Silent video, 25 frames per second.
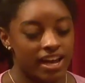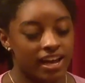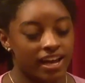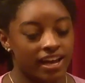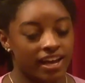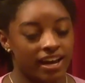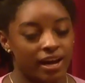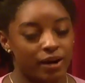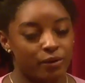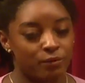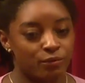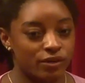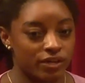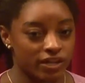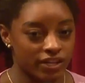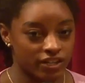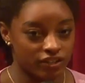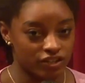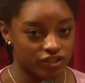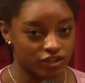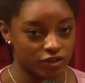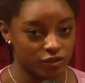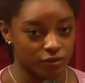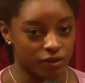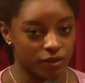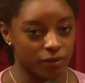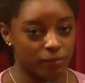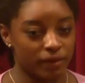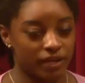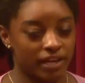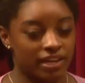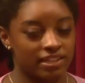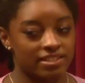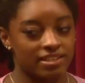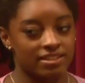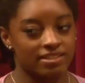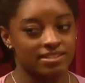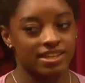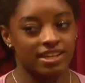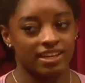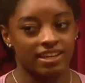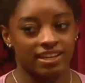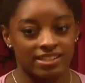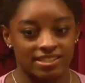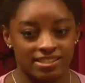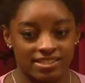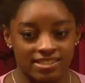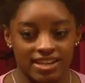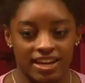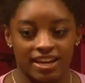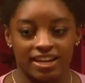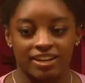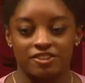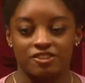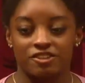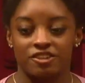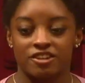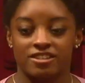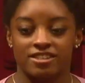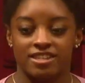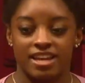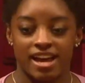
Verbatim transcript: and I wouldn't do it because I was like, it's dangerous.